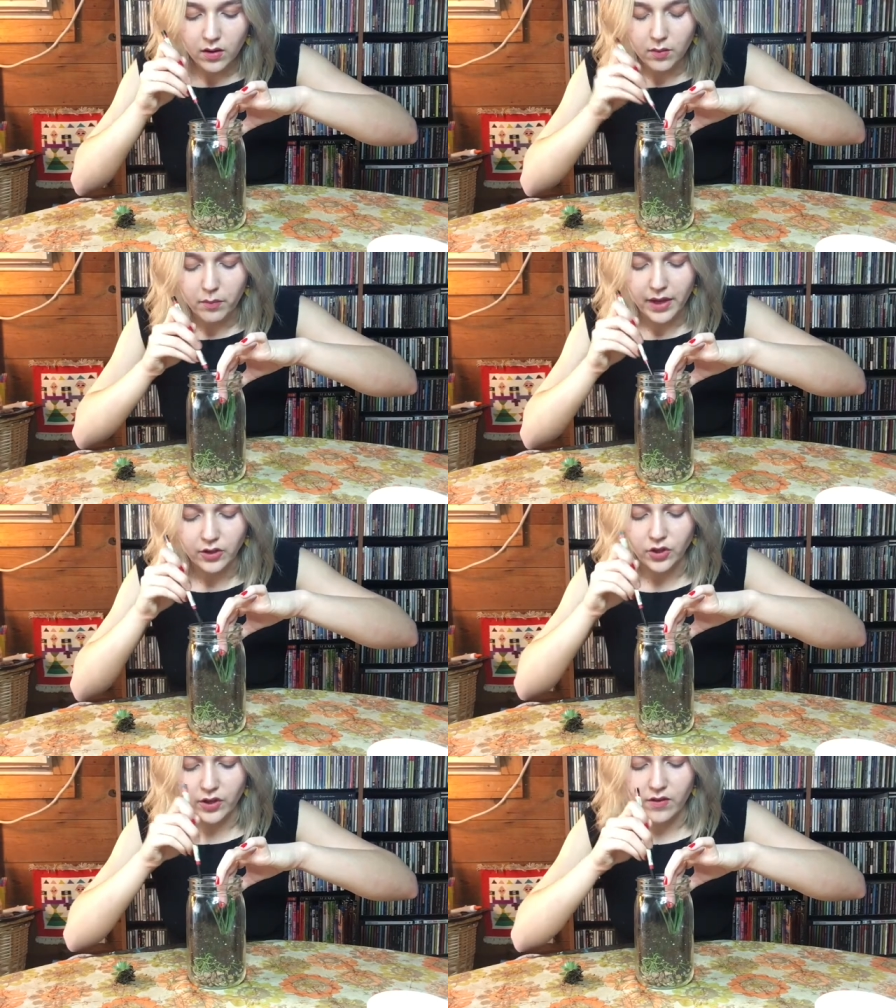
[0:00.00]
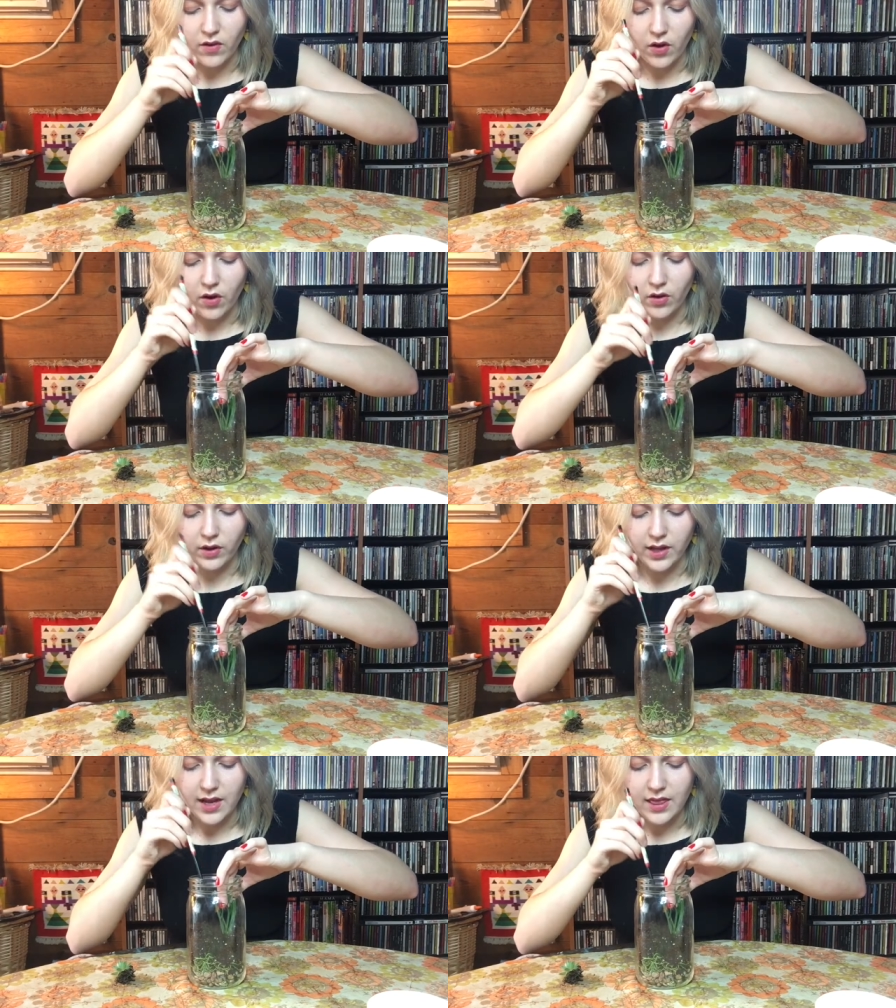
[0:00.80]
make sure it's all
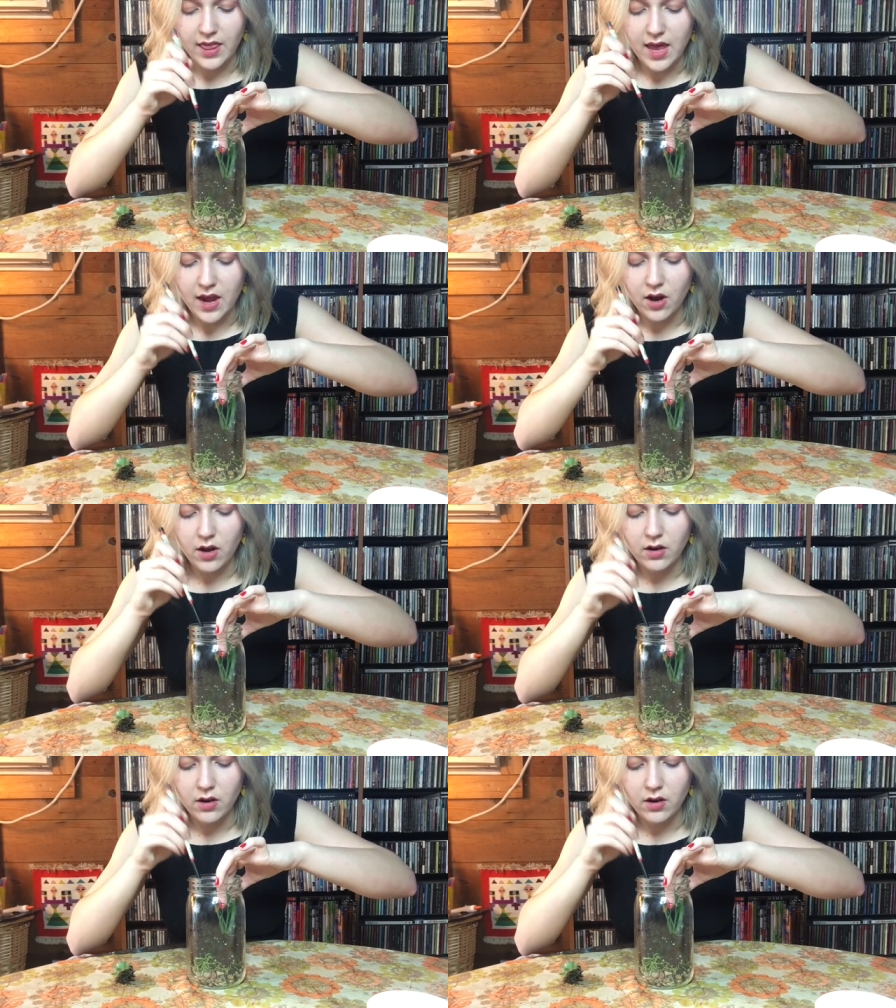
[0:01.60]
in there